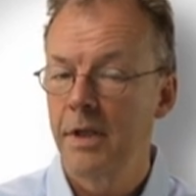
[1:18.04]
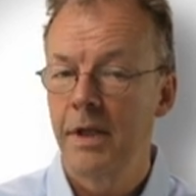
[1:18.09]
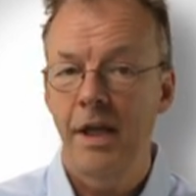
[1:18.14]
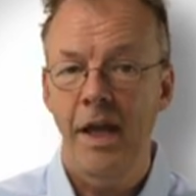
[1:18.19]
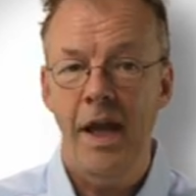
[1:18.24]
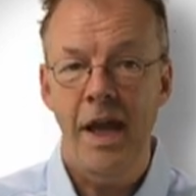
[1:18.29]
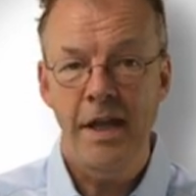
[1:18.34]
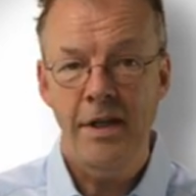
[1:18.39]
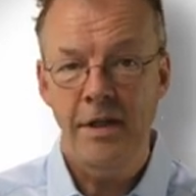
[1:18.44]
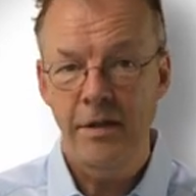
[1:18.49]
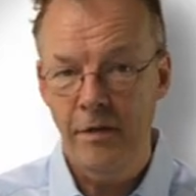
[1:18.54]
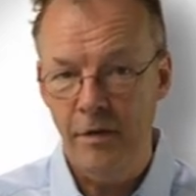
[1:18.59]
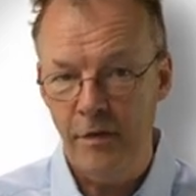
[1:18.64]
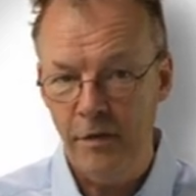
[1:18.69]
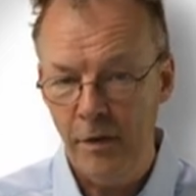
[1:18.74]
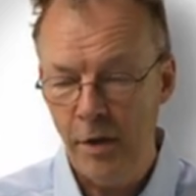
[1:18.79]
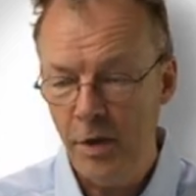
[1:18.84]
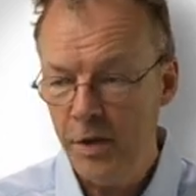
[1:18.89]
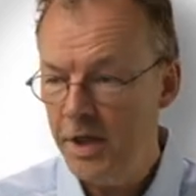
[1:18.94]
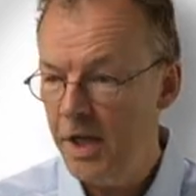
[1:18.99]
And in the
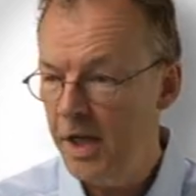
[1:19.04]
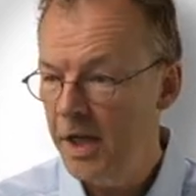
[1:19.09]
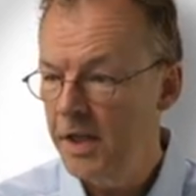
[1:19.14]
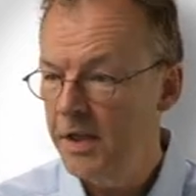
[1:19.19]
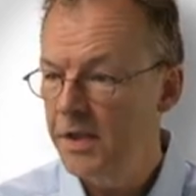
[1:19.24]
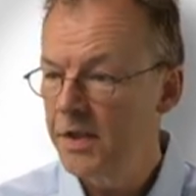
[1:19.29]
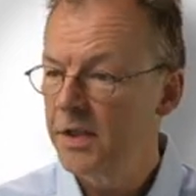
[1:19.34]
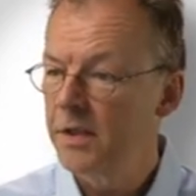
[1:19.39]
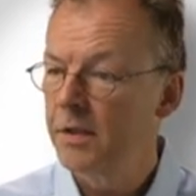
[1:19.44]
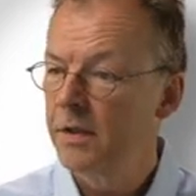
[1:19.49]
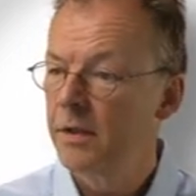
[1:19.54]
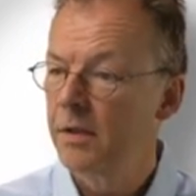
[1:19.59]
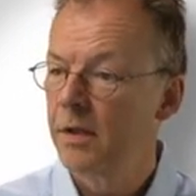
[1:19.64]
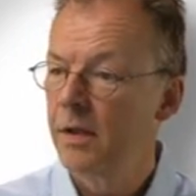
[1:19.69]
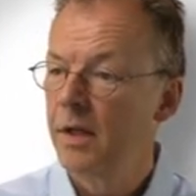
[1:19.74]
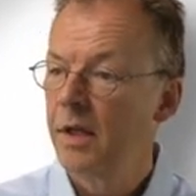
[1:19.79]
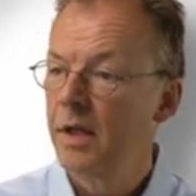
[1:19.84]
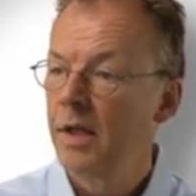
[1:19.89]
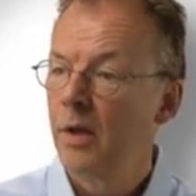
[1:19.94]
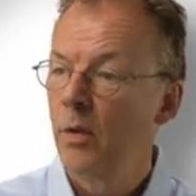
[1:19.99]
third case,
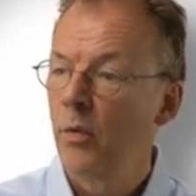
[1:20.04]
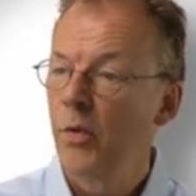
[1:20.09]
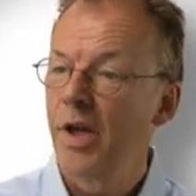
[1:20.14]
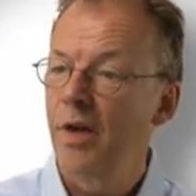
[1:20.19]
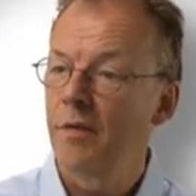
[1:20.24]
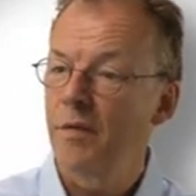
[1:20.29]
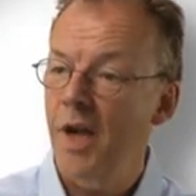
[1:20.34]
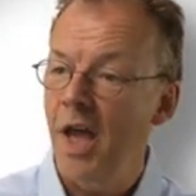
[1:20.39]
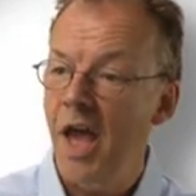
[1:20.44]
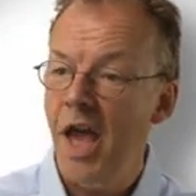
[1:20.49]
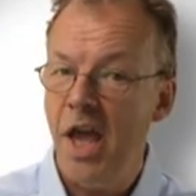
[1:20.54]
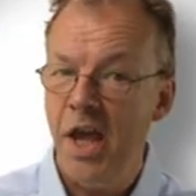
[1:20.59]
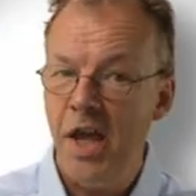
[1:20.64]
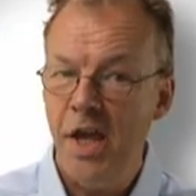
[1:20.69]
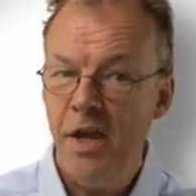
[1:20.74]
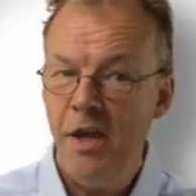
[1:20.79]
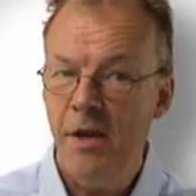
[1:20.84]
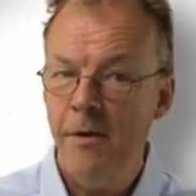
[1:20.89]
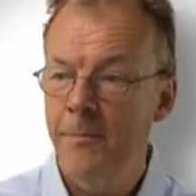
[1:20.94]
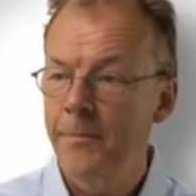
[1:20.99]
we have A,